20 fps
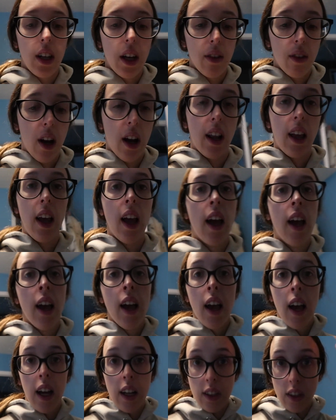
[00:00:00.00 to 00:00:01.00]
get ready.
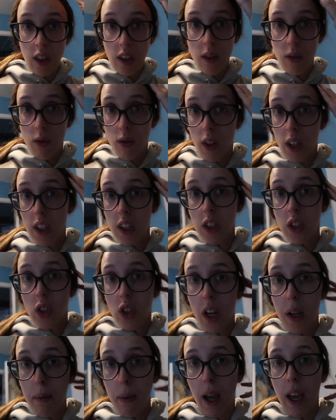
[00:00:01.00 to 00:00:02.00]
I just need to really
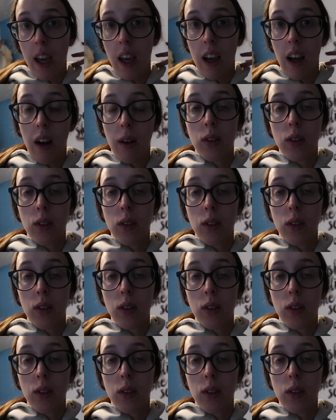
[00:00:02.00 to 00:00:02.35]
straighten my hair.